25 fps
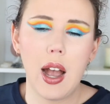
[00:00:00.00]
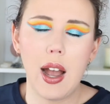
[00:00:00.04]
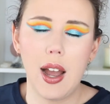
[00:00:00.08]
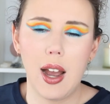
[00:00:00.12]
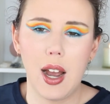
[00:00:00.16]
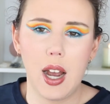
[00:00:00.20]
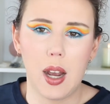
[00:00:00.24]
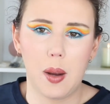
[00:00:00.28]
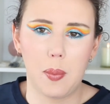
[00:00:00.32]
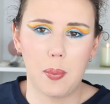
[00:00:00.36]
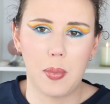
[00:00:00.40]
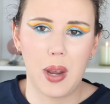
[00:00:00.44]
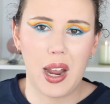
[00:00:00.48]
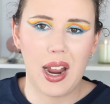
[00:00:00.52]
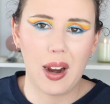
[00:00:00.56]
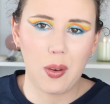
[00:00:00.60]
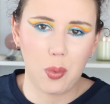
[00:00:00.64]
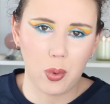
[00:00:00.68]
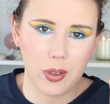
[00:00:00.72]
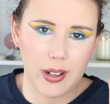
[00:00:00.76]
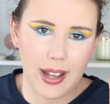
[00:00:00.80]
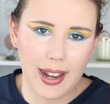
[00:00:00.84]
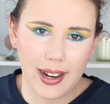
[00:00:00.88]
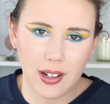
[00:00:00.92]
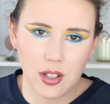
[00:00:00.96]
I
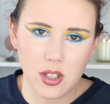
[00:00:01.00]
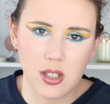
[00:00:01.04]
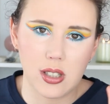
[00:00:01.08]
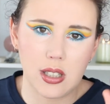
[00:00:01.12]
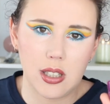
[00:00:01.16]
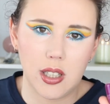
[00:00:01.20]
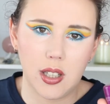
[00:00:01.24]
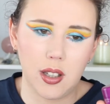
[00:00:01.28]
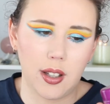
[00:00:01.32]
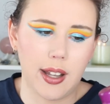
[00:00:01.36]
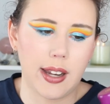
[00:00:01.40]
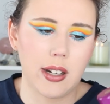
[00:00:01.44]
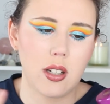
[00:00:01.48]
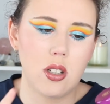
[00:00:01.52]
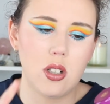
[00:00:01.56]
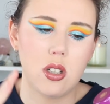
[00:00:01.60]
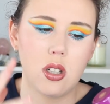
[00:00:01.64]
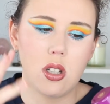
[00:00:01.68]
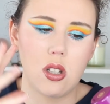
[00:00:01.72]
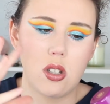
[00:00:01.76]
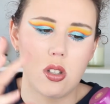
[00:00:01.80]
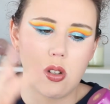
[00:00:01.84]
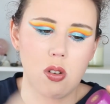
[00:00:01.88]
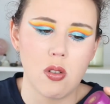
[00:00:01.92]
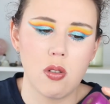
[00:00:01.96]
would actually like to
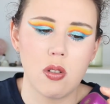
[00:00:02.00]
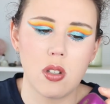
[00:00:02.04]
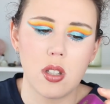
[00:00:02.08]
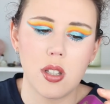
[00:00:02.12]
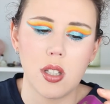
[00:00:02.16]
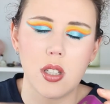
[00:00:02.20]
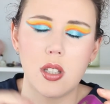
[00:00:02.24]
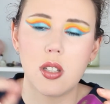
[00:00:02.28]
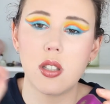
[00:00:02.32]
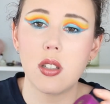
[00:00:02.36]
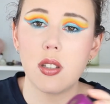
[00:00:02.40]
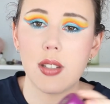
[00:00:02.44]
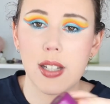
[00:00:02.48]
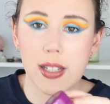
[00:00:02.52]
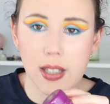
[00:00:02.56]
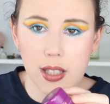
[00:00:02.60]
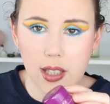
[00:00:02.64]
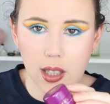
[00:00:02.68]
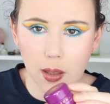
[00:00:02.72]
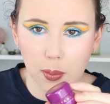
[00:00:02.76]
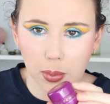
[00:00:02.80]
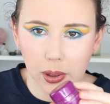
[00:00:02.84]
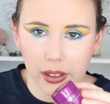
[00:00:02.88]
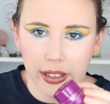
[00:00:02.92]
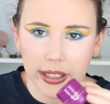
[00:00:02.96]
use this
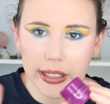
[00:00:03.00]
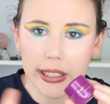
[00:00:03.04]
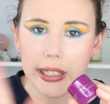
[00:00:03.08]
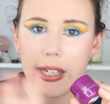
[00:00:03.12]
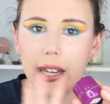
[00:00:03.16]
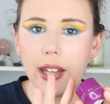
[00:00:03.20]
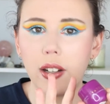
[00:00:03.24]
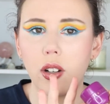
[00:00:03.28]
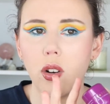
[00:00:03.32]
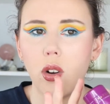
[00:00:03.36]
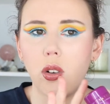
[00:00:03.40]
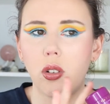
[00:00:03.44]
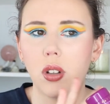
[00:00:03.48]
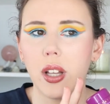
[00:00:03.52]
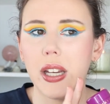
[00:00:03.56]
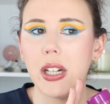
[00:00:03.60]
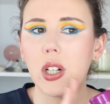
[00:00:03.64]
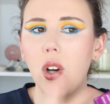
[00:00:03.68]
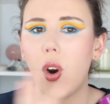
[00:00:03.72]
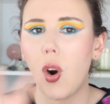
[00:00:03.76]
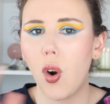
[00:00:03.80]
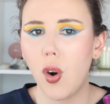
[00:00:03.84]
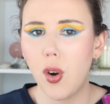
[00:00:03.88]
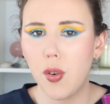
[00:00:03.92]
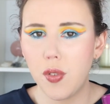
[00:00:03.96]
sensibly and not,
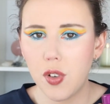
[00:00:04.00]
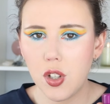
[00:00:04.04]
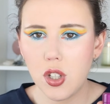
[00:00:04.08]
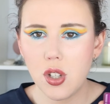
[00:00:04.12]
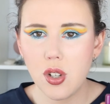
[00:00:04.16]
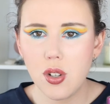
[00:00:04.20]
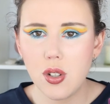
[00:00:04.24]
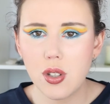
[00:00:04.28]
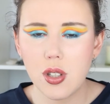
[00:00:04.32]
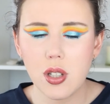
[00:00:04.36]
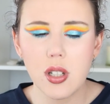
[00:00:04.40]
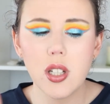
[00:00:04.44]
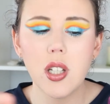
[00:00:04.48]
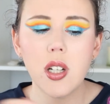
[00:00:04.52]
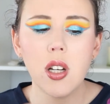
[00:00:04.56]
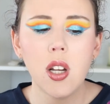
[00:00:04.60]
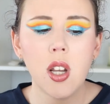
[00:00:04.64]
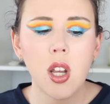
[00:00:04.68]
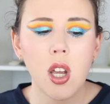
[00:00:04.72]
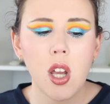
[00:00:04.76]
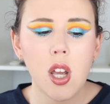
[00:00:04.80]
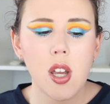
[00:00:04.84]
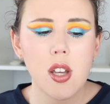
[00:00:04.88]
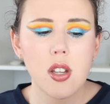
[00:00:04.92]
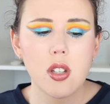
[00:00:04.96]
like, overuse it.
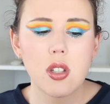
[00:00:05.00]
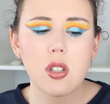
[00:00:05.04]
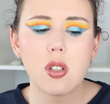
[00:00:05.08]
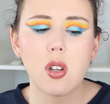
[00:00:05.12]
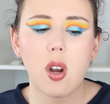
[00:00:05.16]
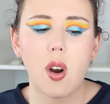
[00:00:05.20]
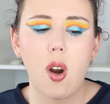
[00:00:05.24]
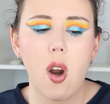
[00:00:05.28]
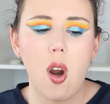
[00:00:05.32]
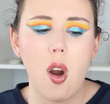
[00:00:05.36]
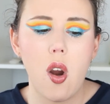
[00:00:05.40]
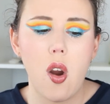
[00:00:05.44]
So